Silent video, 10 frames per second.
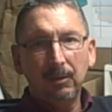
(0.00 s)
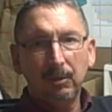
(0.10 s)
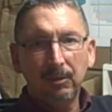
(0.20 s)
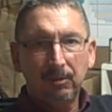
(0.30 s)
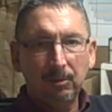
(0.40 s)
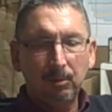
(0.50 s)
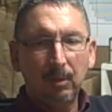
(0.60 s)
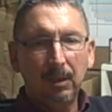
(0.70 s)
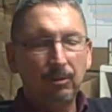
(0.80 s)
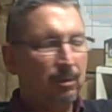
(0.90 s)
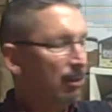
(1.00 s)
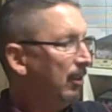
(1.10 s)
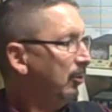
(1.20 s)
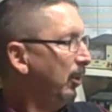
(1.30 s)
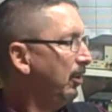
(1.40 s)
good to share
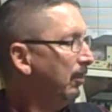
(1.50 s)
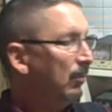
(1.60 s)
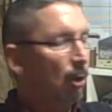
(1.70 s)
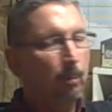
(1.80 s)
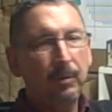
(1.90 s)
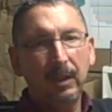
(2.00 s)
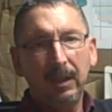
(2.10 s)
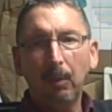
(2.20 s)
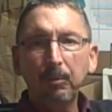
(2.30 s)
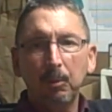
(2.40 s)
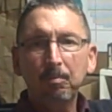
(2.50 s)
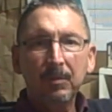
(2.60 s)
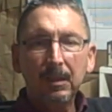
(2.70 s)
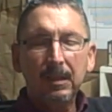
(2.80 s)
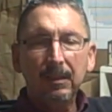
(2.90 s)
these with you. Hope they help you.
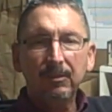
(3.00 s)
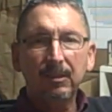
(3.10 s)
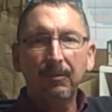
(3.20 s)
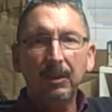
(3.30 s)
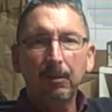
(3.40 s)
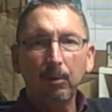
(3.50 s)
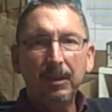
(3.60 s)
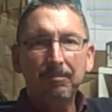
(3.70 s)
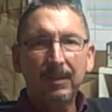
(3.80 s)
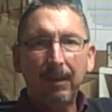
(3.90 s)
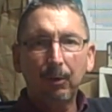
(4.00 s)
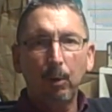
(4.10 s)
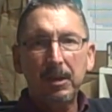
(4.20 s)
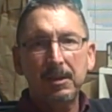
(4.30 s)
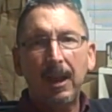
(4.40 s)
73. Have a great